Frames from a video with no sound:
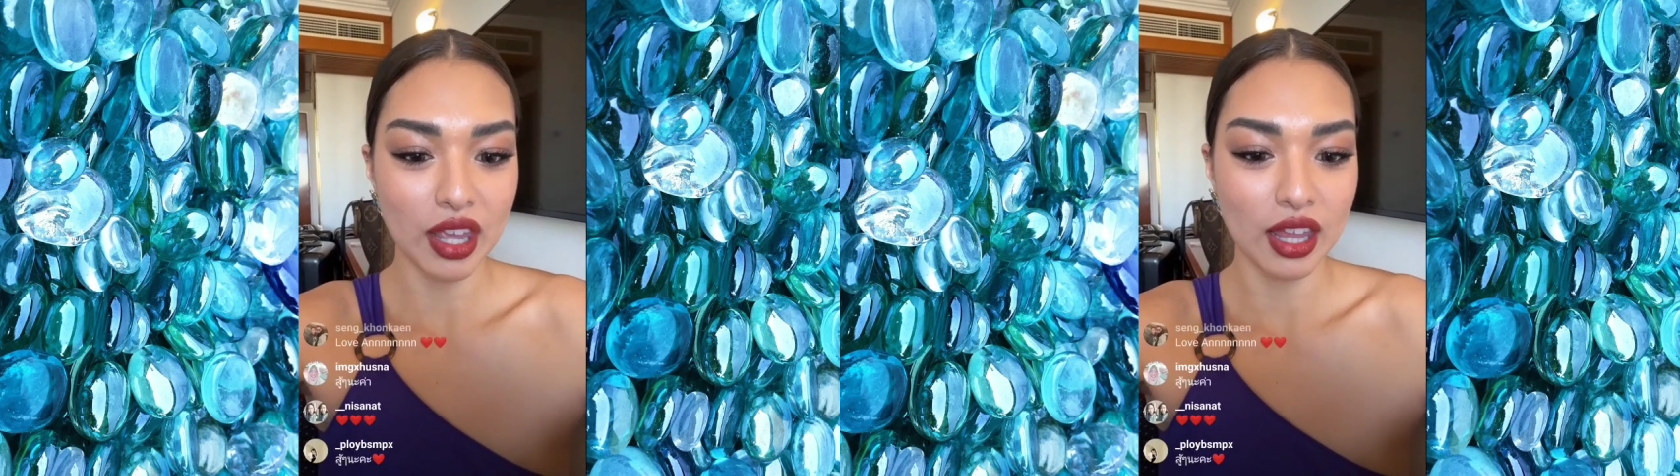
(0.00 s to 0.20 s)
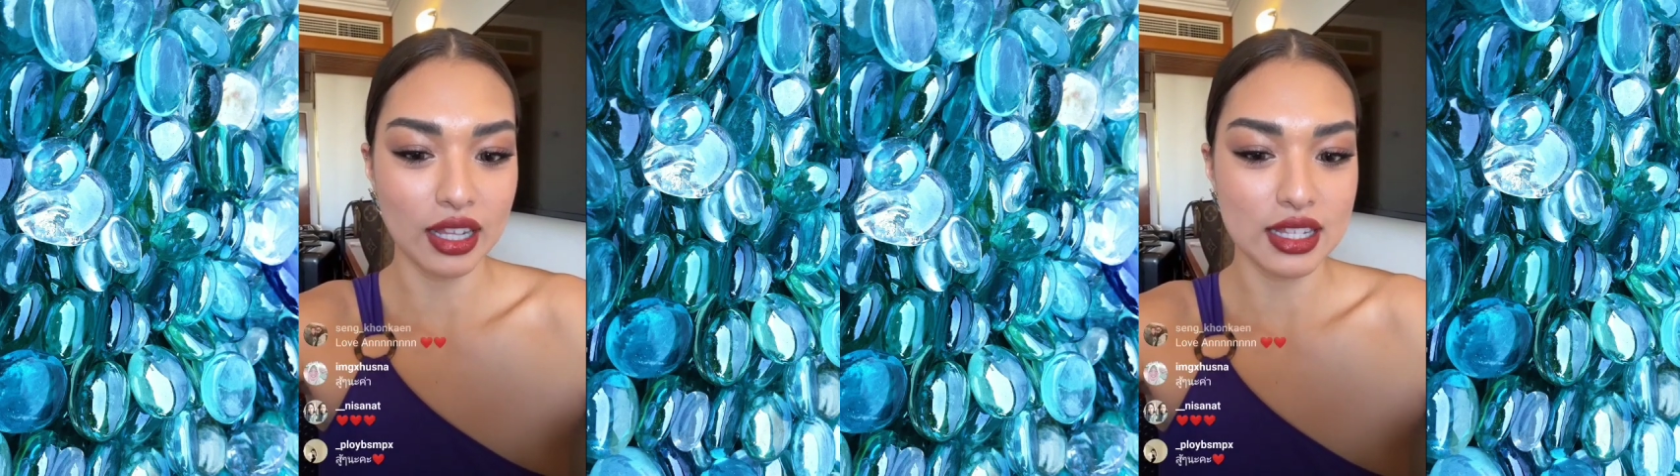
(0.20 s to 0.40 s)

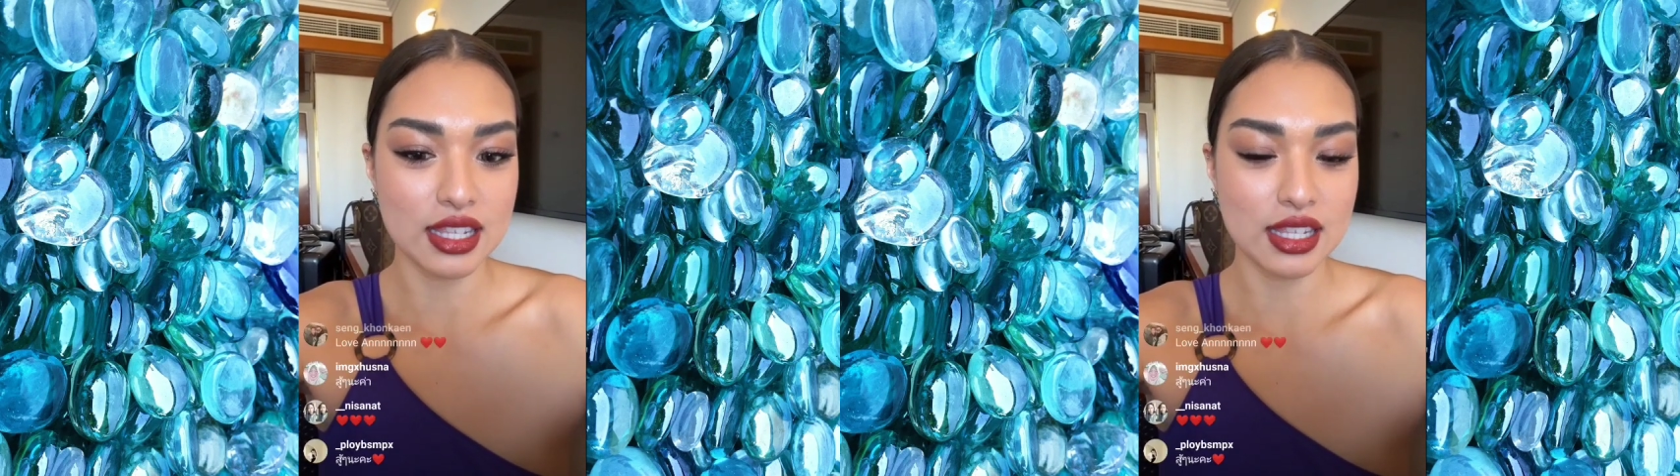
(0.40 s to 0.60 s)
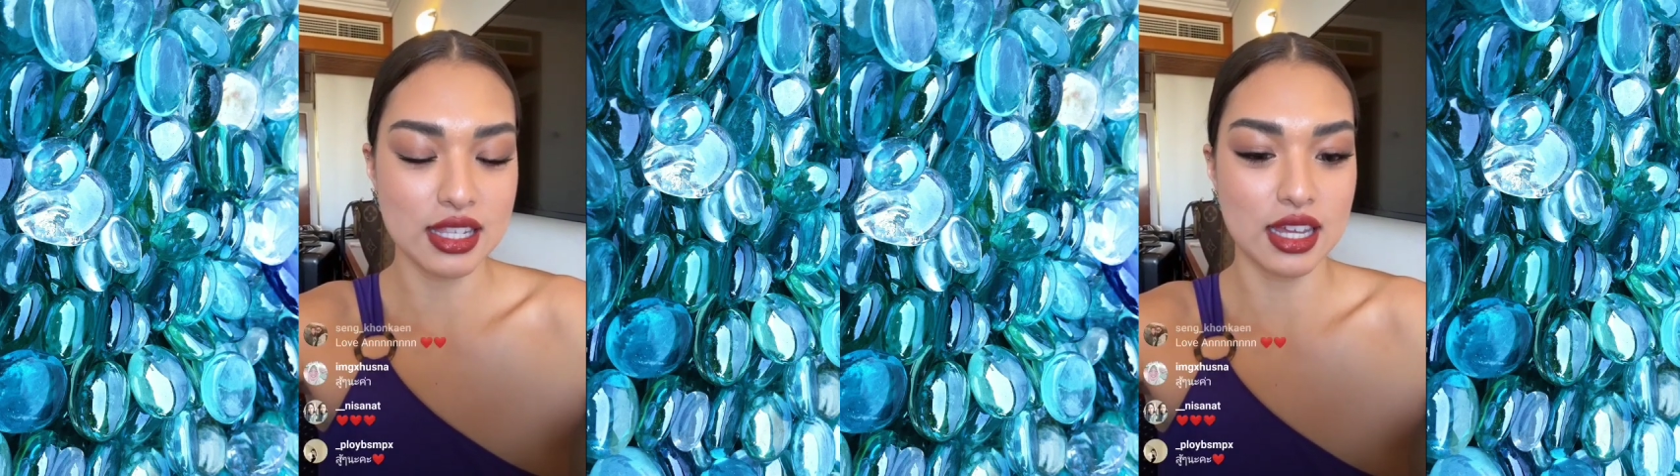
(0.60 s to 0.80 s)
Let's
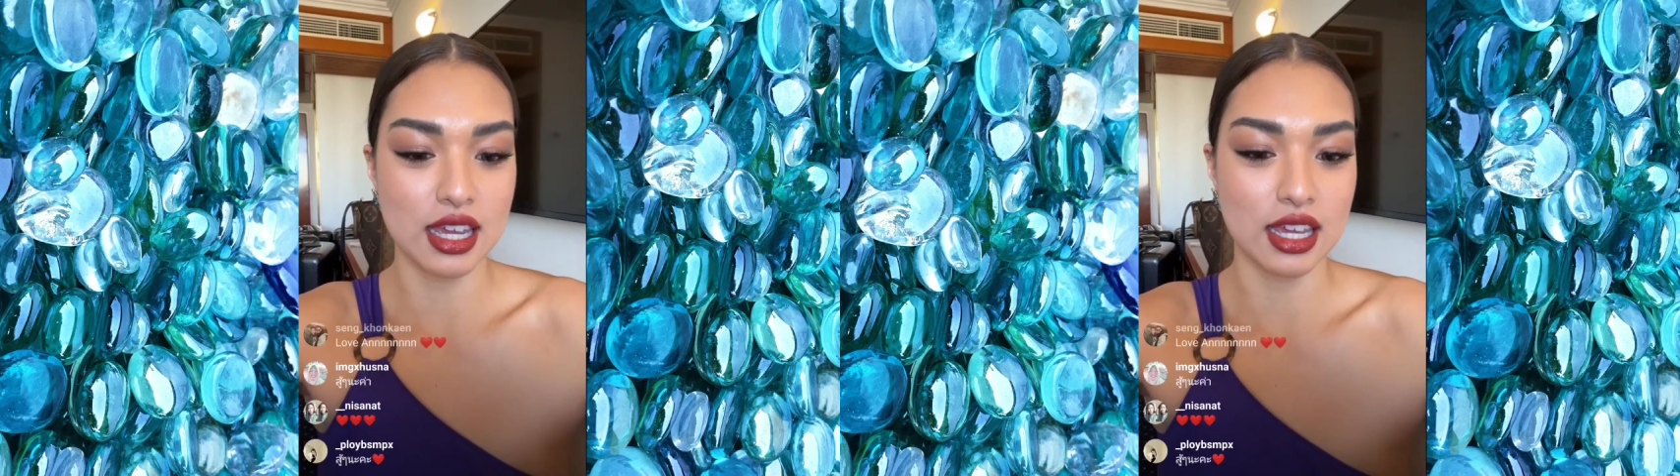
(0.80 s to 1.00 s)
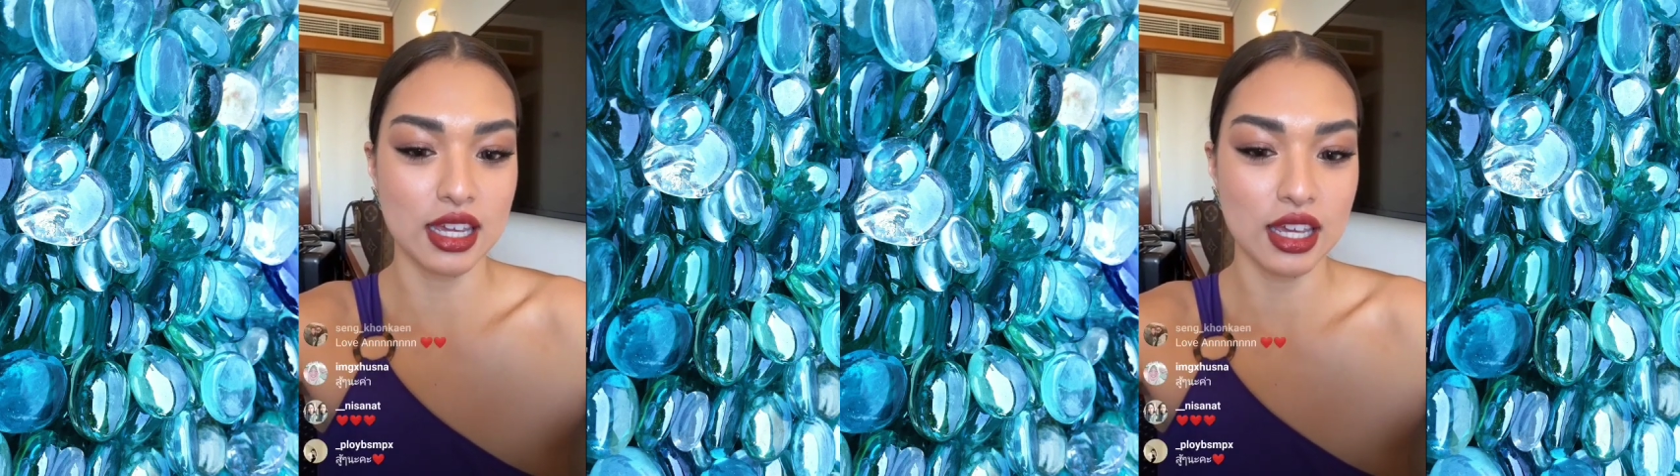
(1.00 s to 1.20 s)

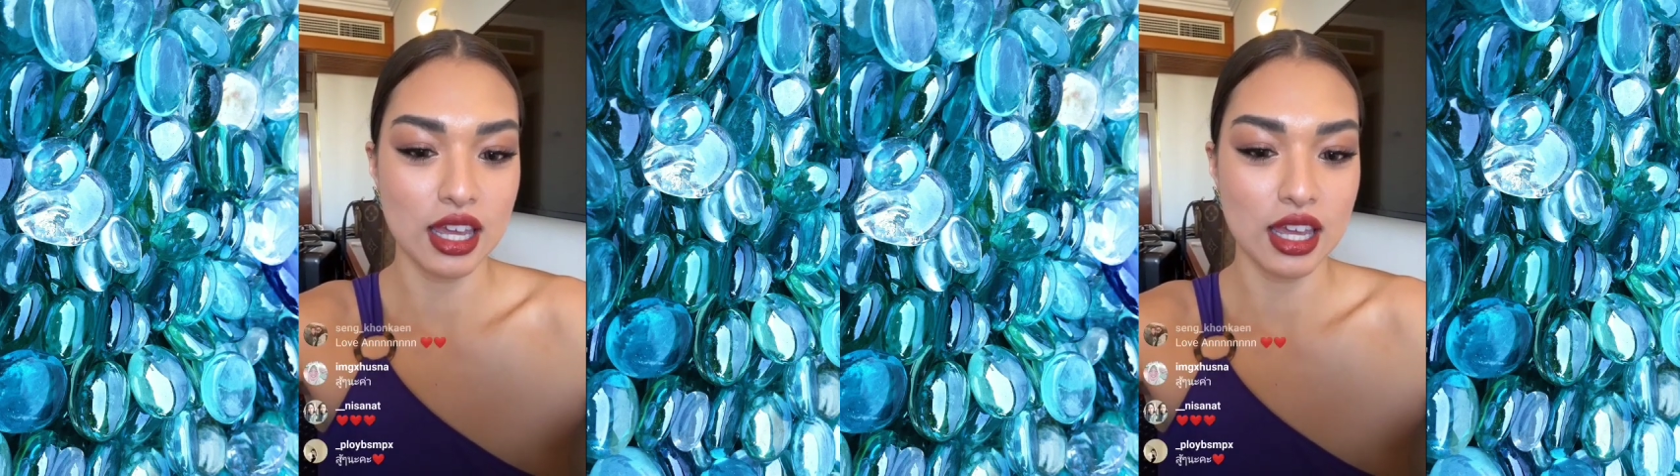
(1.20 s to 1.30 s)
see.